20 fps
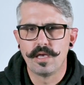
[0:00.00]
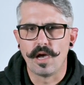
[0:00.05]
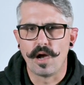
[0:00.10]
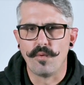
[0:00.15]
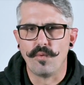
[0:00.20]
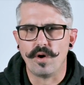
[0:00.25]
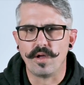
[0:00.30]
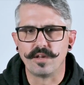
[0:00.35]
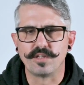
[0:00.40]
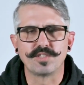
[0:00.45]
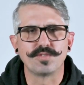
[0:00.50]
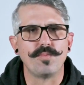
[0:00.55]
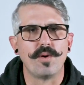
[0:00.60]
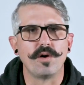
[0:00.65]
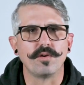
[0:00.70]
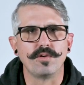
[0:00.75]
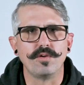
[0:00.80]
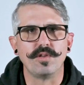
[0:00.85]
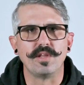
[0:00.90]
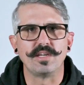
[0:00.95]
want a
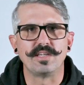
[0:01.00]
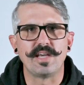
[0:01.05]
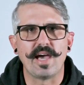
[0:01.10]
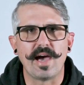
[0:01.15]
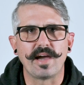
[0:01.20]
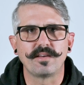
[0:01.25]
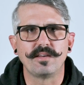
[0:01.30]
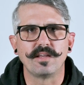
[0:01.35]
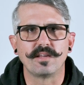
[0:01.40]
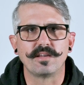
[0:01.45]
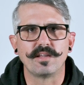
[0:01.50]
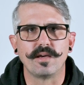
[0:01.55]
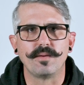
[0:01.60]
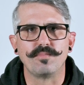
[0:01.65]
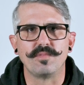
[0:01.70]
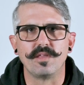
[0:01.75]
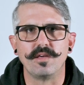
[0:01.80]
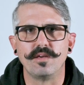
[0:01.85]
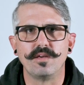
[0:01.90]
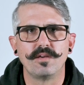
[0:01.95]
small unit tactic
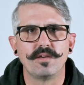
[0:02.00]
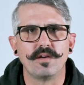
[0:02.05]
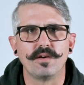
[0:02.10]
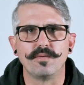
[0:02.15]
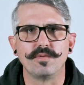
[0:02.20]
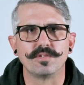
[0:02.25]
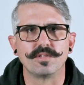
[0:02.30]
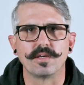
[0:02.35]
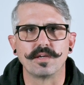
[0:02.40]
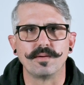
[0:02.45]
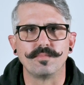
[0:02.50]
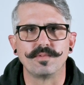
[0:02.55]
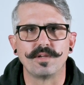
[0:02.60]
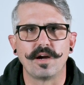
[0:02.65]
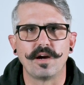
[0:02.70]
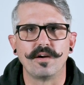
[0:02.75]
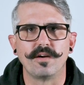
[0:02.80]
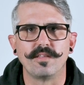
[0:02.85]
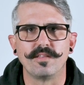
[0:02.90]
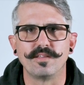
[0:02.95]
type thing. I was like, I'm
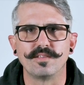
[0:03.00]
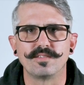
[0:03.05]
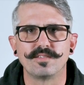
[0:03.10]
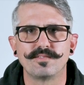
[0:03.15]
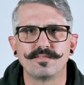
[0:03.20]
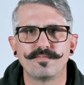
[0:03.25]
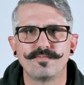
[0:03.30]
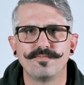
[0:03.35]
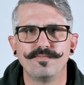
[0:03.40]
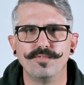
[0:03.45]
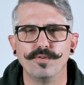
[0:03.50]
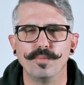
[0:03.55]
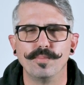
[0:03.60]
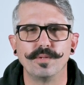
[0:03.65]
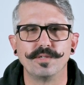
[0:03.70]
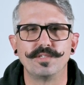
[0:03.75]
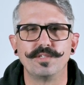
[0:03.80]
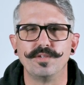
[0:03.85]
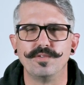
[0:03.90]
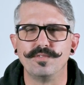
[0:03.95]
tired of this full
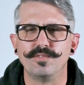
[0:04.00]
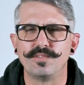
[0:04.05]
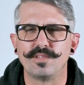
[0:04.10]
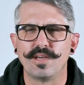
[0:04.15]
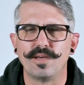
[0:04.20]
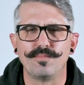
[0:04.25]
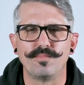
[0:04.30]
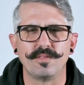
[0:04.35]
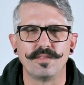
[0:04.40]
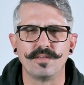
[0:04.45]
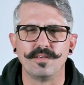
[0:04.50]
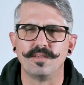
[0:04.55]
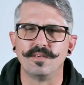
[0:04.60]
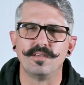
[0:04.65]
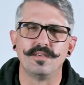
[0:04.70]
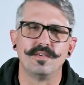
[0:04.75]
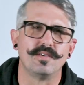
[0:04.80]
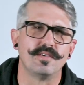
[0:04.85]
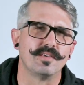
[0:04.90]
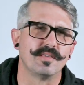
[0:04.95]
platoon type
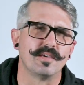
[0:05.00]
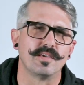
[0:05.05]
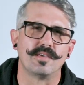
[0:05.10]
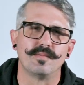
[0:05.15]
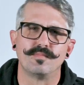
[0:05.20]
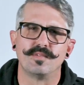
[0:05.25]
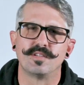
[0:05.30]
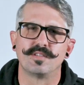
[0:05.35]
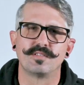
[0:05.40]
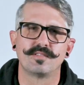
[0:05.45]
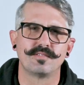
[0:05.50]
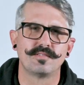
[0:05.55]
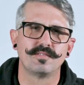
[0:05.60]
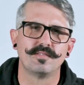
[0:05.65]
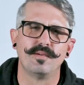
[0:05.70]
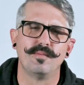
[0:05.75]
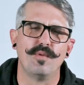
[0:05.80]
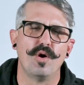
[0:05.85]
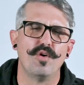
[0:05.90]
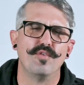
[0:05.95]
thing. Like,
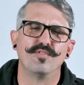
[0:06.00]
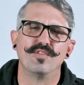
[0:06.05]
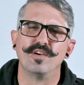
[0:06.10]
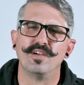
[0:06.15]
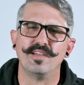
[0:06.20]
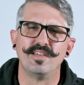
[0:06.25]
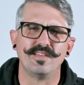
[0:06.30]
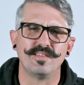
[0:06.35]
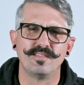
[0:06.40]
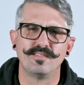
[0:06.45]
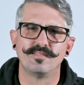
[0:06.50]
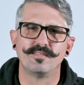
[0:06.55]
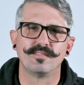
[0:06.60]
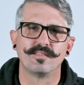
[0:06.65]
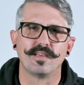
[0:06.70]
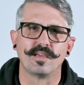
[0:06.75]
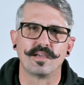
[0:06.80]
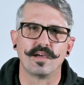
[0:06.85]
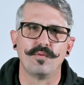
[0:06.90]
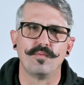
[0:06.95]
I'm over it.
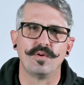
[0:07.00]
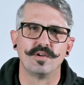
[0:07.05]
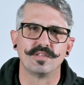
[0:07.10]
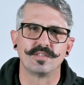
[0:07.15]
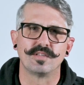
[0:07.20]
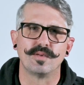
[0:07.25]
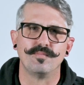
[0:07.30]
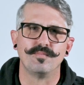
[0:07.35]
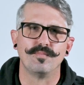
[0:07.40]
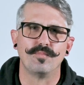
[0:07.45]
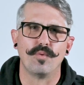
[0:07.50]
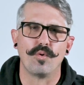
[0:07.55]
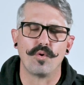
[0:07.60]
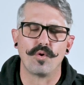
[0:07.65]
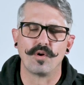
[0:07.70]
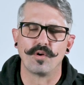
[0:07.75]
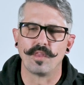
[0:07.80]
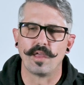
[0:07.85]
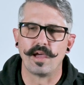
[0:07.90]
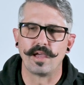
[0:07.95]
Like, I want something
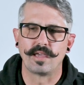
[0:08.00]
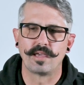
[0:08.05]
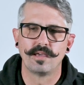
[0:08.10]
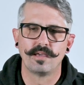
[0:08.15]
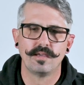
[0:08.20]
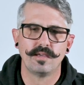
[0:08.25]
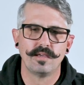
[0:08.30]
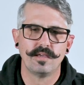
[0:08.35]
more like